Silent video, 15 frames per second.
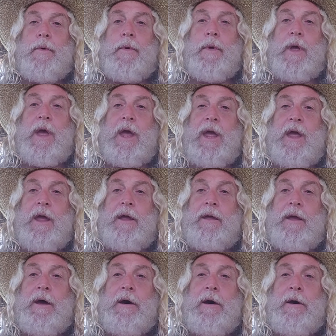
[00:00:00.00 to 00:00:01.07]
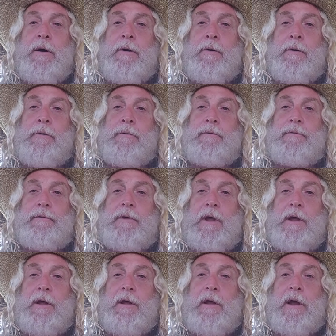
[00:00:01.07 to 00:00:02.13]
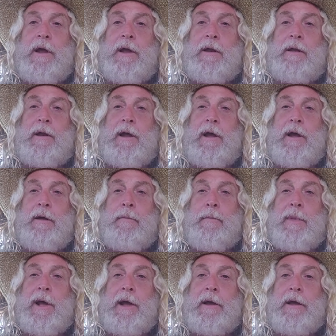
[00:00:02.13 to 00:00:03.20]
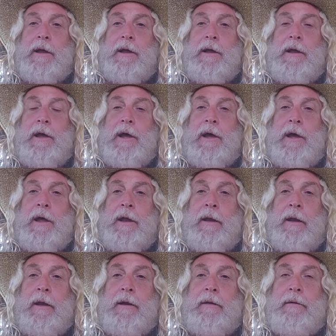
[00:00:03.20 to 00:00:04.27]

Hey y'all, Dingaland Dan back again.